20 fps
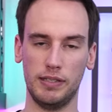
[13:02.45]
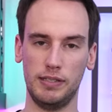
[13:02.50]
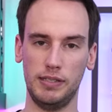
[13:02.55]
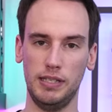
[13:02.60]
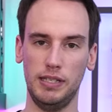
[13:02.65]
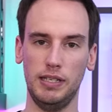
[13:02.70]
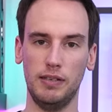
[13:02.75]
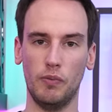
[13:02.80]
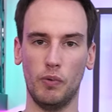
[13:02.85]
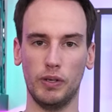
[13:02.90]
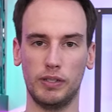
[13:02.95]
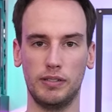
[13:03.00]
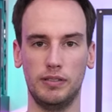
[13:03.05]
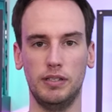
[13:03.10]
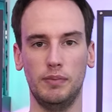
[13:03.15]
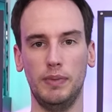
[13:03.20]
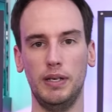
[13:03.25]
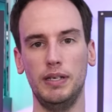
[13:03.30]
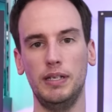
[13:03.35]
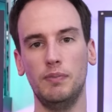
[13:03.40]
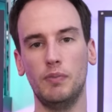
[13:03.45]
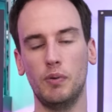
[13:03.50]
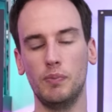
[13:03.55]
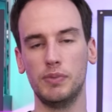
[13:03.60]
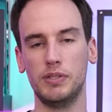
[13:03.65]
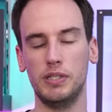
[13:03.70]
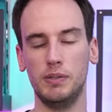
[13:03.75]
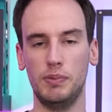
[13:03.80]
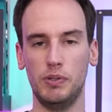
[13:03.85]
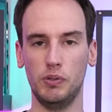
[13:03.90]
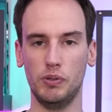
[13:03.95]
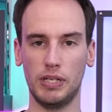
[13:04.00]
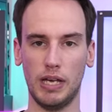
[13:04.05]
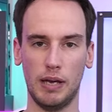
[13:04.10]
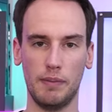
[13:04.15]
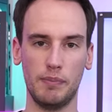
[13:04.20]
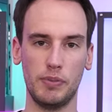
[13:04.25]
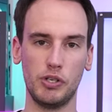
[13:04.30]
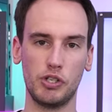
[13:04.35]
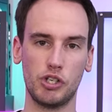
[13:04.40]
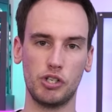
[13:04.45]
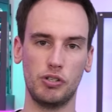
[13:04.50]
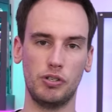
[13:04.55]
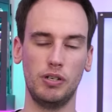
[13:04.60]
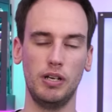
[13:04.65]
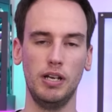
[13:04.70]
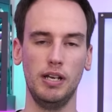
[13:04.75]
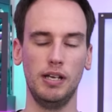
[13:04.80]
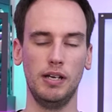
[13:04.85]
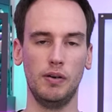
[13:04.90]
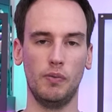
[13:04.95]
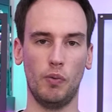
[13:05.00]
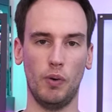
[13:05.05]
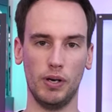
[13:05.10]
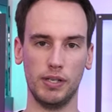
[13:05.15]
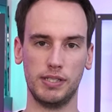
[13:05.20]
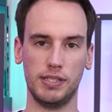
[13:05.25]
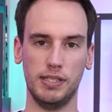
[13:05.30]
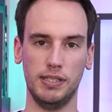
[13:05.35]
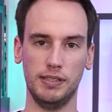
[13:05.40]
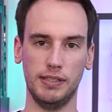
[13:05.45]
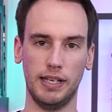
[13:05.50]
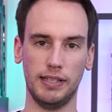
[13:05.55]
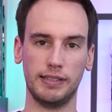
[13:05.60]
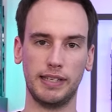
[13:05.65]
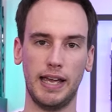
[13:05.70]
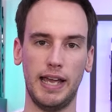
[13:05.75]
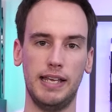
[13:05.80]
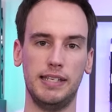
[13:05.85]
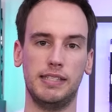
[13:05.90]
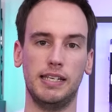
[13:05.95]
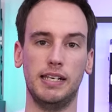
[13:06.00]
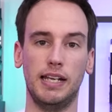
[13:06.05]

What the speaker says: see what the minimum CPU temperature was in that case.